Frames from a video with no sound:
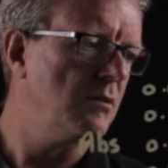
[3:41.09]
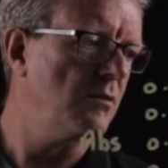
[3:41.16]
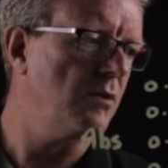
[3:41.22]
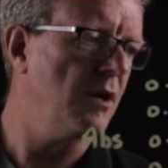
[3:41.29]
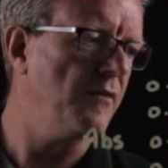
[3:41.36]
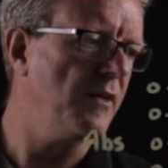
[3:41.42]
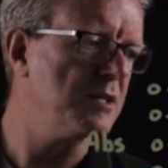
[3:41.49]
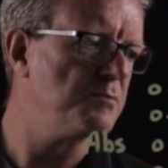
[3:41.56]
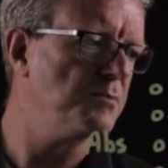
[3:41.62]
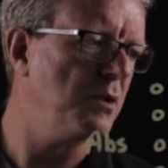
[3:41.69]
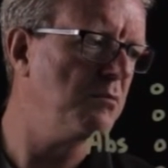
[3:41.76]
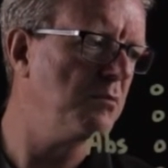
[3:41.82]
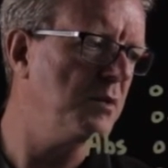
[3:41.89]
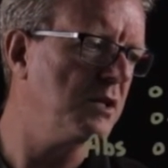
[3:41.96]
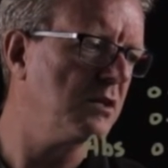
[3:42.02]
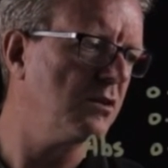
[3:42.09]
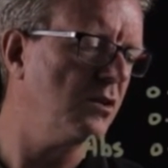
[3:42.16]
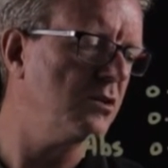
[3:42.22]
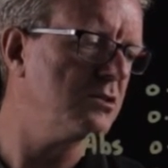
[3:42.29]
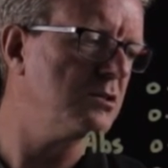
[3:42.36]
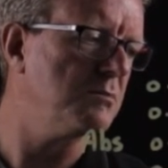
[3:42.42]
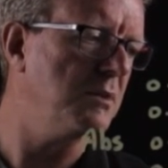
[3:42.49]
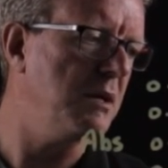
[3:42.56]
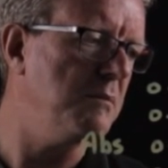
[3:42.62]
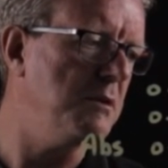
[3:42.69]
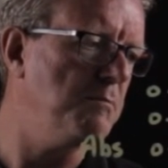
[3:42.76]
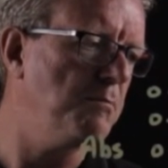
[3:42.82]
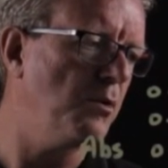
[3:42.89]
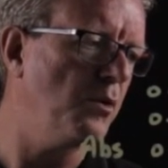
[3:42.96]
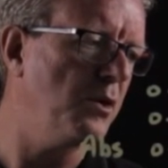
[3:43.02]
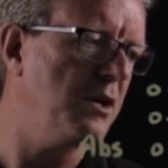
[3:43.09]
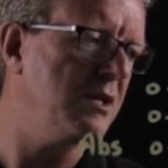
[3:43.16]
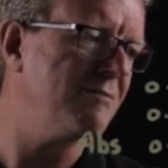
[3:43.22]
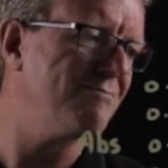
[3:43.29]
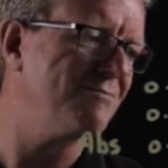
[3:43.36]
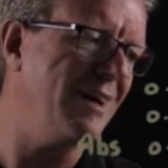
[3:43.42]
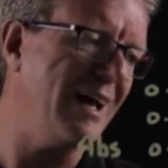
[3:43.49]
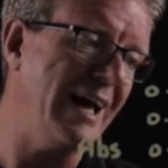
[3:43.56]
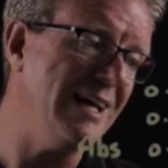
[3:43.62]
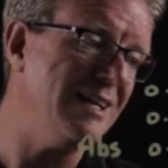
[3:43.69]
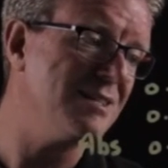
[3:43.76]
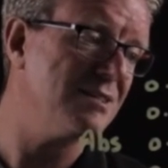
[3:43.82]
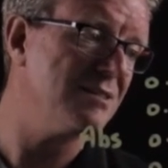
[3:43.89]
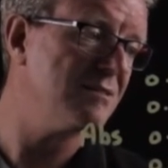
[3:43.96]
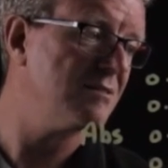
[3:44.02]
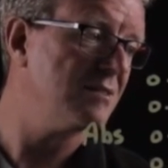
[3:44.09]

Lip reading: right, that's probably close to maybe 0.8.